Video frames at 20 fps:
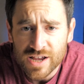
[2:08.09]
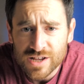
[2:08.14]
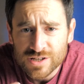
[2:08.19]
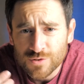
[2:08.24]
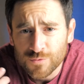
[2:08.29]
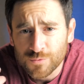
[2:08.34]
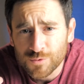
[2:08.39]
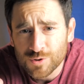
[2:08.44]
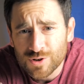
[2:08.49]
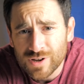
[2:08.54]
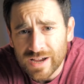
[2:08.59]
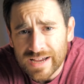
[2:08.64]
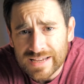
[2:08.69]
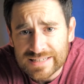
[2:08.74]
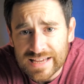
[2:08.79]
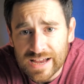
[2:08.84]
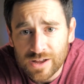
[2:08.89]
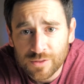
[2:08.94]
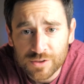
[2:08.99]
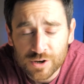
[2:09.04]
So for you
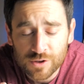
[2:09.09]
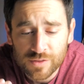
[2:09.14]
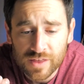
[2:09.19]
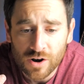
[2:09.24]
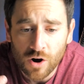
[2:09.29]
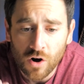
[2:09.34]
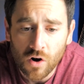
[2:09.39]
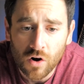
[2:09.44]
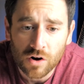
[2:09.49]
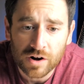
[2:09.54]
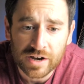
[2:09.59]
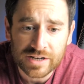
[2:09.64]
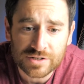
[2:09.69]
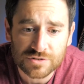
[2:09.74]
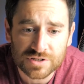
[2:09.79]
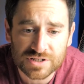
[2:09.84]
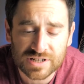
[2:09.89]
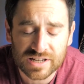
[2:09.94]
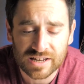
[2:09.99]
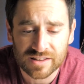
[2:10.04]
guys out there that are
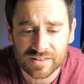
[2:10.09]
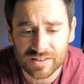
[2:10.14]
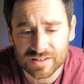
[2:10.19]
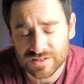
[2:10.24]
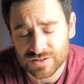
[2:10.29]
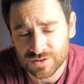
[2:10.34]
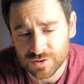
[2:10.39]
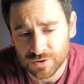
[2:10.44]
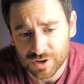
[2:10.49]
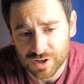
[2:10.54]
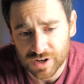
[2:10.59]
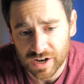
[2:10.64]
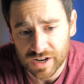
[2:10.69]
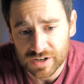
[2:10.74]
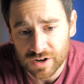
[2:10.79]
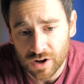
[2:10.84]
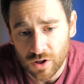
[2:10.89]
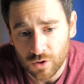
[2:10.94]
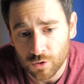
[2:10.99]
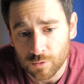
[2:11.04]
interested in this
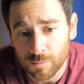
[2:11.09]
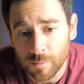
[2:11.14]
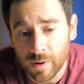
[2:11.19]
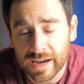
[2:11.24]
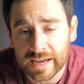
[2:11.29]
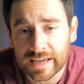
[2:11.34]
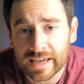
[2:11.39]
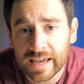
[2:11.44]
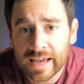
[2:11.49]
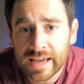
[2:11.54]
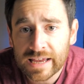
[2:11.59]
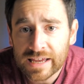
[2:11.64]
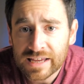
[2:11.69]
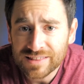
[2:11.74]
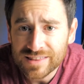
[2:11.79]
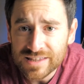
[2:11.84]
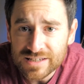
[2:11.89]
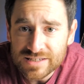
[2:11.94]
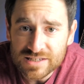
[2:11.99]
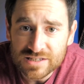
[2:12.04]
$39 mic,
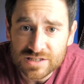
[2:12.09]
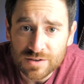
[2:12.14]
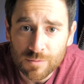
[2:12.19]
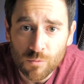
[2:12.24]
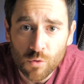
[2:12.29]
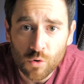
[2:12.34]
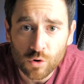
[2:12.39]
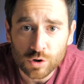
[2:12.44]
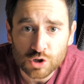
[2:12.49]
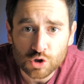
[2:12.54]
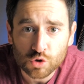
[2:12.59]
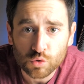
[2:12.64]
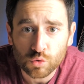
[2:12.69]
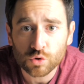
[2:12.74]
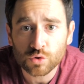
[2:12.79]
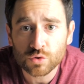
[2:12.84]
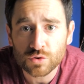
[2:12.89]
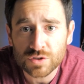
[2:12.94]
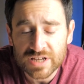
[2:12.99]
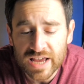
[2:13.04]
this is a more
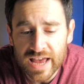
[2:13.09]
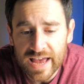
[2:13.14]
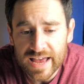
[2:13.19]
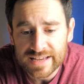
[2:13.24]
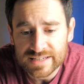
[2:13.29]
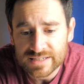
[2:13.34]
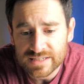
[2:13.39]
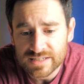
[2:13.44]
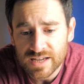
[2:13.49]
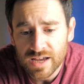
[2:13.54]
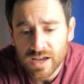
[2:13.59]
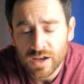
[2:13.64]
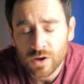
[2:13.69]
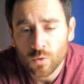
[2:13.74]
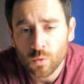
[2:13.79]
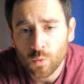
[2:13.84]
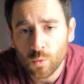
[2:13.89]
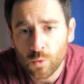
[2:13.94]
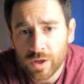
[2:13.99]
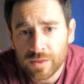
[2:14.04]
true test
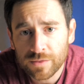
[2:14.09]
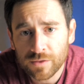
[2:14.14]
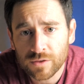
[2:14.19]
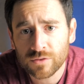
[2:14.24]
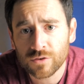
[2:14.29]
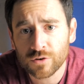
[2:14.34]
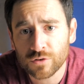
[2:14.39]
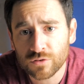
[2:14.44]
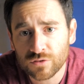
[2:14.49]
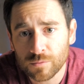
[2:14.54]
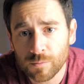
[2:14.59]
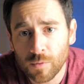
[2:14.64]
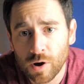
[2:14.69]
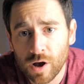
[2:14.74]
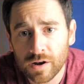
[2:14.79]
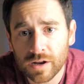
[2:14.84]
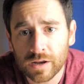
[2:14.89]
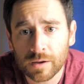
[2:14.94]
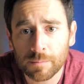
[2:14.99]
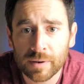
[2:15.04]
with their
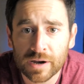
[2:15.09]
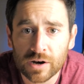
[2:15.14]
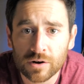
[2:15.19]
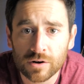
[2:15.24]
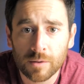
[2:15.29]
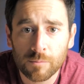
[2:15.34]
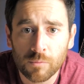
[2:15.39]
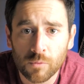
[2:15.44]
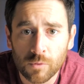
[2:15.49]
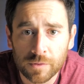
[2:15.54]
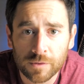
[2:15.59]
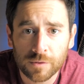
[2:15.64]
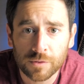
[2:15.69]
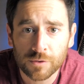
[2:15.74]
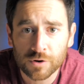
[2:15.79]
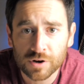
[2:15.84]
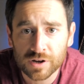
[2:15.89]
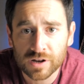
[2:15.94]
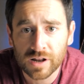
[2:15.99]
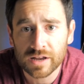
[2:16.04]
Sermonic paired up with the
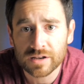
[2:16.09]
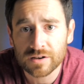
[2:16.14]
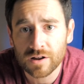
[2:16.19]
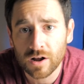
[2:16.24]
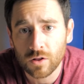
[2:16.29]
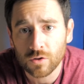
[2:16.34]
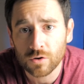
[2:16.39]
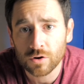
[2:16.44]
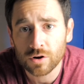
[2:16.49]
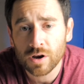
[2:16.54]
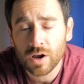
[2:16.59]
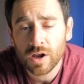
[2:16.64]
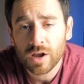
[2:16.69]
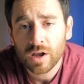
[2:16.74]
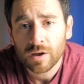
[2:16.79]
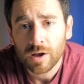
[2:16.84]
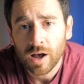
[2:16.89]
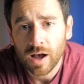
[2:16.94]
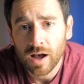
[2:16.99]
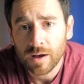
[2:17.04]
$39
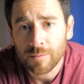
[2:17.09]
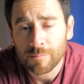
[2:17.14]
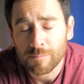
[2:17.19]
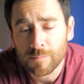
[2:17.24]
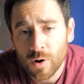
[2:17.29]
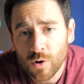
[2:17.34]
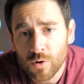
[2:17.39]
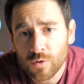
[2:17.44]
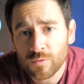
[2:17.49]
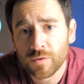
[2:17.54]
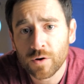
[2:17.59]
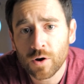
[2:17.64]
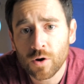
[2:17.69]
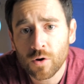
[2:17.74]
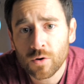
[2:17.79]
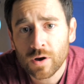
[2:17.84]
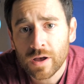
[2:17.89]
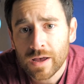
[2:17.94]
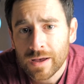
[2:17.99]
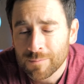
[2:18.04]

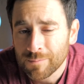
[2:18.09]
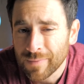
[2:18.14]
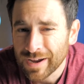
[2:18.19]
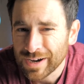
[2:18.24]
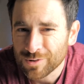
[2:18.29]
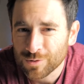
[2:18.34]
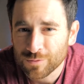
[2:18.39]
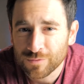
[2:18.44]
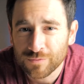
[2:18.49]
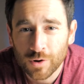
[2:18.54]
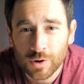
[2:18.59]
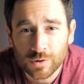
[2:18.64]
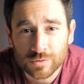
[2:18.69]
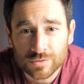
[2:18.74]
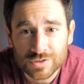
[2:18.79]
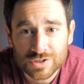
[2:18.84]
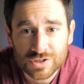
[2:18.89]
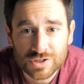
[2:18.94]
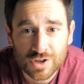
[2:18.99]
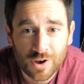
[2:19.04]
MOVO
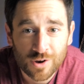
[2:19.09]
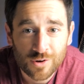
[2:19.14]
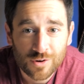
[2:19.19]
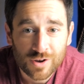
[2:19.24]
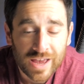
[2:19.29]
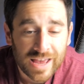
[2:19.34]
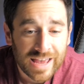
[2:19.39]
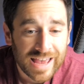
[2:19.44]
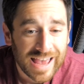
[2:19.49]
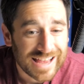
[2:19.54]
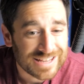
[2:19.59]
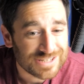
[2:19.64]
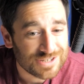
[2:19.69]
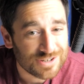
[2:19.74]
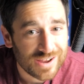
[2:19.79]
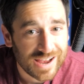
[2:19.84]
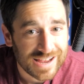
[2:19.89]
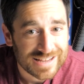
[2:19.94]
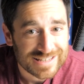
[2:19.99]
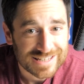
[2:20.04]
microphone. So as
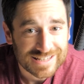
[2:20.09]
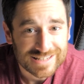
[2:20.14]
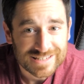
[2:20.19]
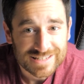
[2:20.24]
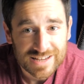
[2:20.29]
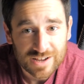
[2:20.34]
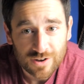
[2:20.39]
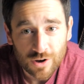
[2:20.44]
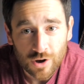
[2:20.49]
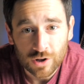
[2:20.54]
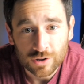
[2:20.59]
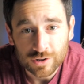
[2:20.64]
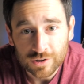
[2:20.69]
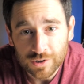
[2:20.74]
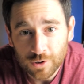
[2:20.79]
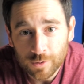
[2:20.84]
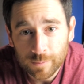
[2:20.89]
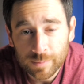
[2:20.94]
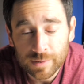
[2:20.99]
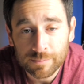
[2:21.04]
you guys can tell, a
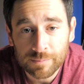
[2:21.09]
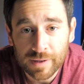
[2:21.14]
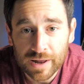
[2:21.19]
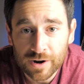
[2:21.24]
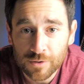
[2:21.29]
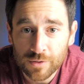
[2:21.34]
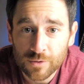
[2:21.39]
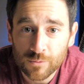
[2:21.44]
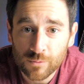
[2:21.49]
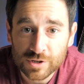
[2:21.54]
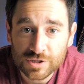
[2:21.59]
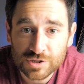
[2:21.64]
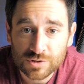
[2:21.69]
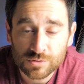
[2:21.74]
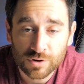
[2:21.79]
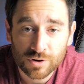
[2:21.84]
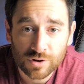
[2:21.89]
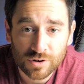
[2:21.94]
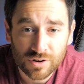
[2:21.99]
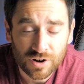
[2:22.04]
little bit better than what you
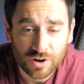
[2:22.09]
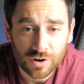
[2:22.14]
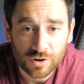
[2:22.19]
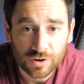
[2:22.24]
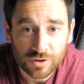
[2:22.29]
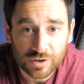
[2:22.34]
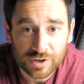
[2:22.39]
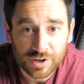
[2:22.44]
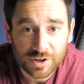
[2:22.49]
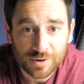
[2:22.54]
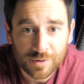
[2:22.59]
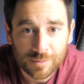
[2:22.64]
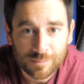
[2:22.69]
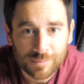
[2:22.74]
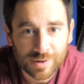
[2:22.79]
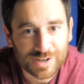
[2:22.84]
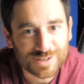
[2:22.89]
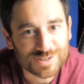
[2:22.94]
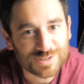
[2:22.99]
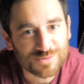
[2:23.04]
heard earlier,
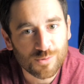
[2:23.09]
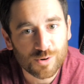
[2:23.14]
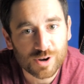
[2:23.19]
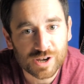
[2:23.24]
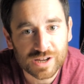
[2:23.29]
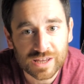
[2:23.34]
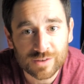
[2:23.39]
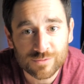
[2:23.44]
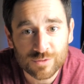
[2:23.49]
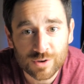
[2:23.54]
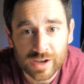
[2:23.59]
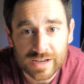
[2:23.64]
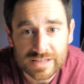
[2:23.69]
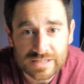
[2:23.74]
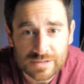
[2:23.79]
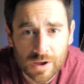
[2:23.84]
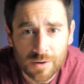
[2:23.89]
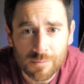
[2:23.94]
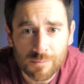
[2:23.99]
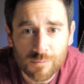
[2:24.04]
but I just wanted to give you
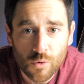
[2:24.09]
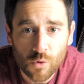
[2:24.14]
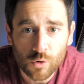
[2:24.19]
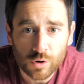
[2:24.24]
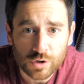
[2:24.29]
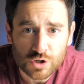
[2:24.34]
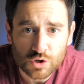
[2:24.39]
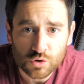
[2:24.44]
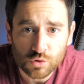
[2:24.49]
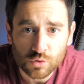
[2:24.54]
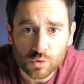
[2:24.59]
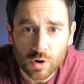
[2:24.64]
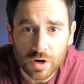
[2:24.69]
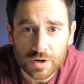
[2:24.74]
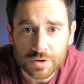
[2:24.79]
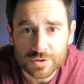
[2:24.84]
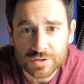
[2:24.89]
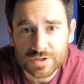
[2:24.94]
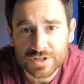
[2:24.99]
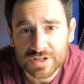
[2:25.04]
guys a more true
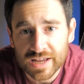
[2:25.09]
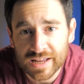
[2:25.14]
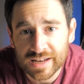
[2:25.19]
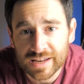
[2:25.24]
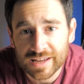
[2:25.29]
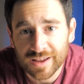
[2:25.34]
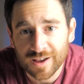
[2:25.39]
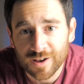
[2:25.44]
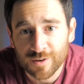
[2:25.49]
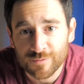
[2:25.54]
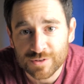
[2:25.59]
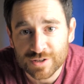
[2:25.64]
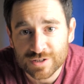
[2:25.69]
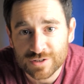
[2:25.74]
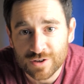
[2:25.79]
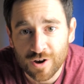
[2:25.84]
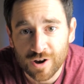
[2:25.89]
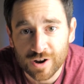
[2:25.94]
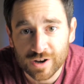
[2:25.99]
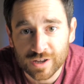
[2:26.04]
understanding of
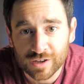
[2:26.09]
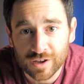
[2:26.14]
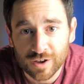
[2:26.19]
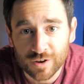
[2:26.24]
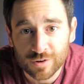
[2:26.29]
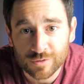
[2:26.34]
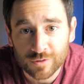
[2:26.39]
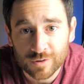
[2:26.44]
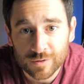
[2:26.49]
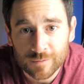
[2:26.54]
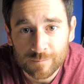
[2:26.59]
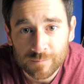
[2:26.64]
this audio.